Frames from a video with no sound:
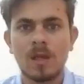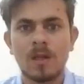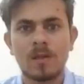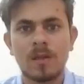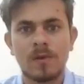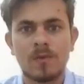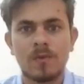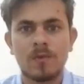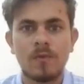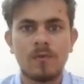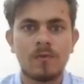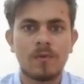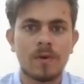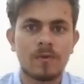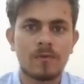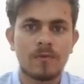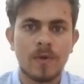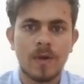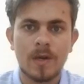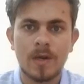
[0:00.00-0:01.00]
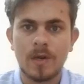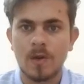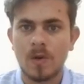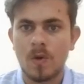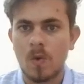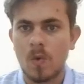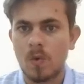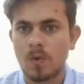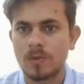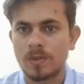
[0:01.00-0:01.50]
The two were very
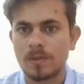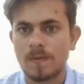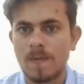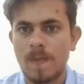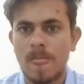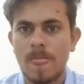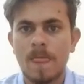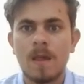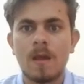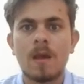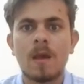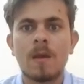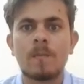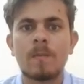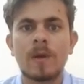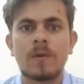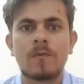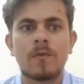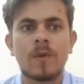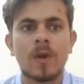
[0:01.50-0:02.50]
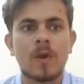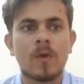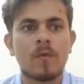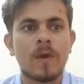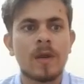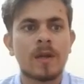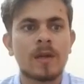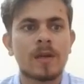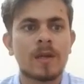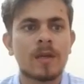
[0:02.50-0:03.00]
close, but
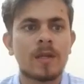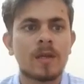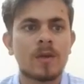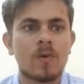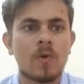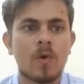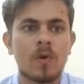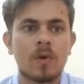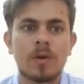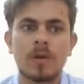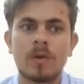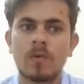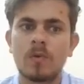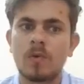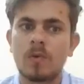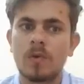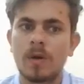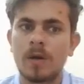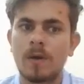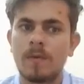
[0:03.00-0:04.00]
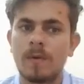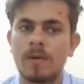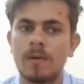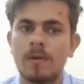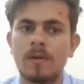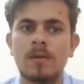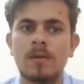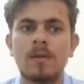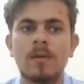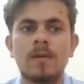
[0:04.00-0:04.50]
frequently got into trouble
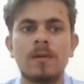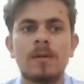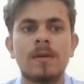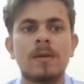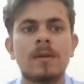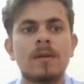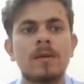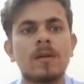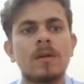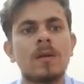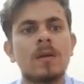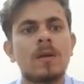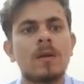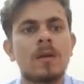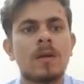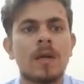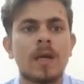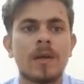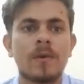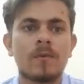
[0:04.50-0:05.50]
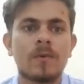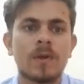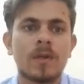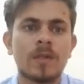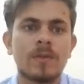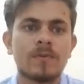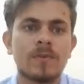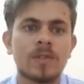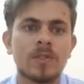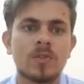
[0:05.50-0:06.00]
and were
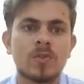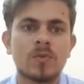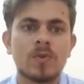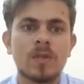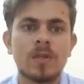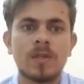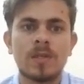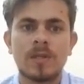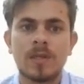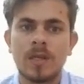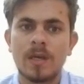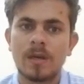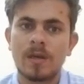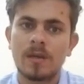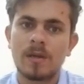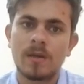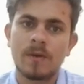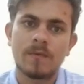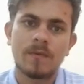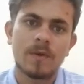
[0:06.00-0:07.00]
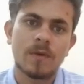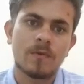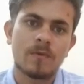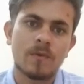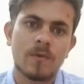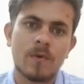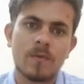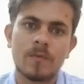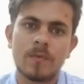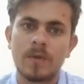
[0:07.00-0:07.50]
eventually taken away
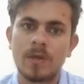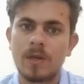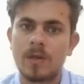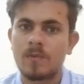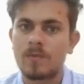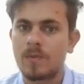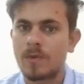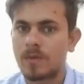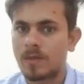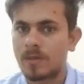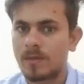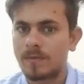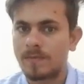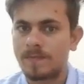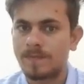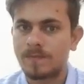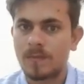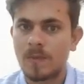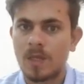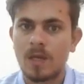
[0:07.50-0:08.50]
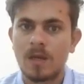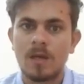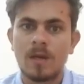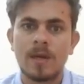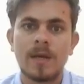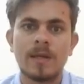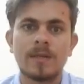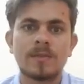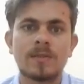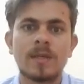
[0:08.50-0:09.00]
from their mother
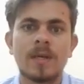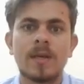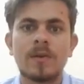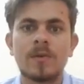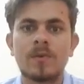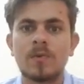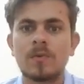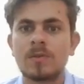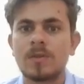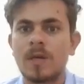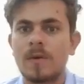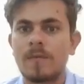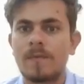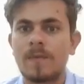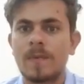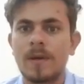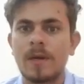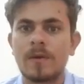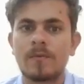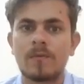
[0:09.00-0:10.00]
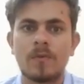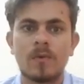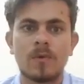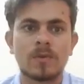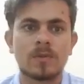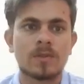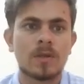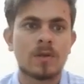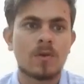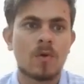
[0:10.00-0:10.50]
and sent to separate
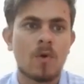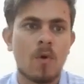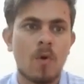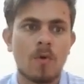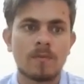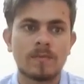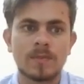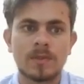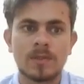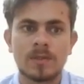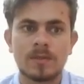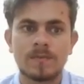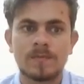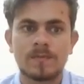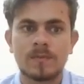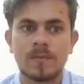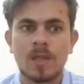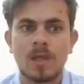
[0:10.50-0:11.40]
foster homes.